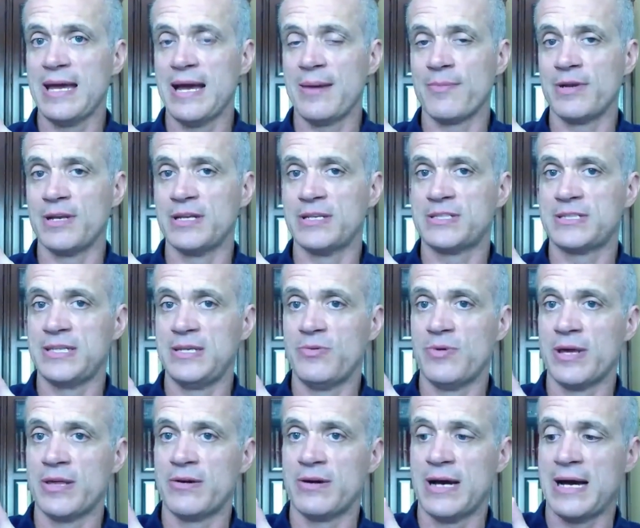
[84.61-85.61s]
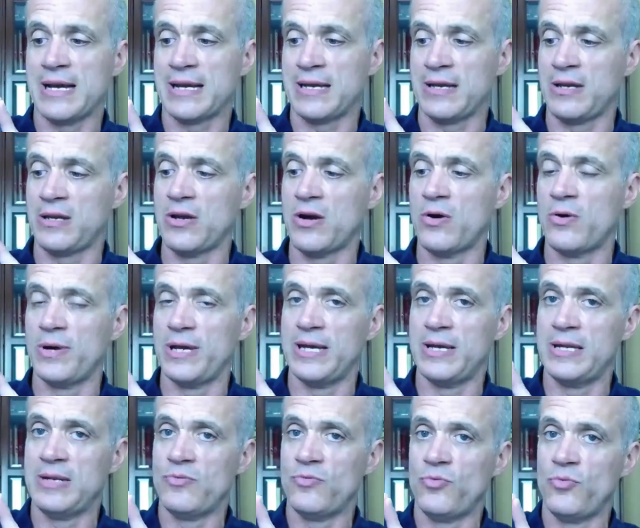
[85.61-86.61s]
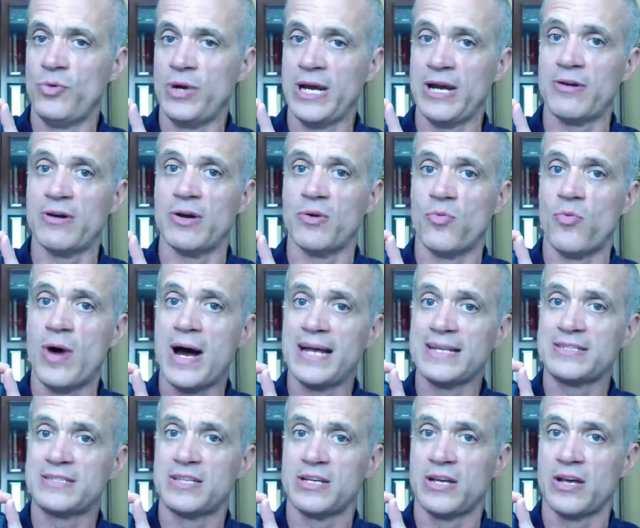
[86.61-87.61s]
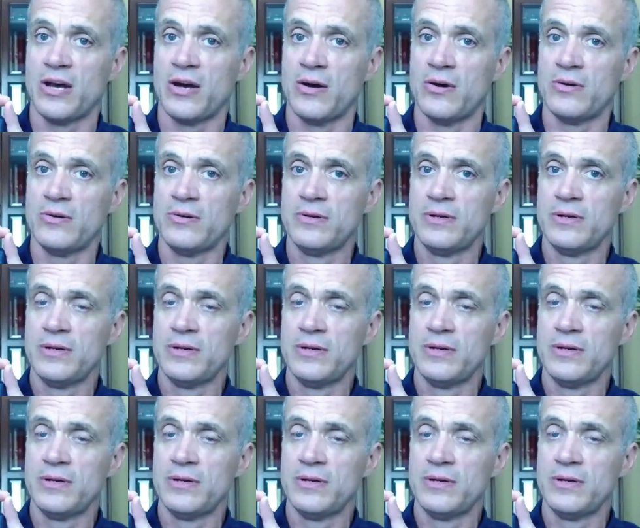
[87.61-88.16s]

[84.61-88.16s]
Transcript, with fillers: I'm going to see whether I can go in where it wants to go,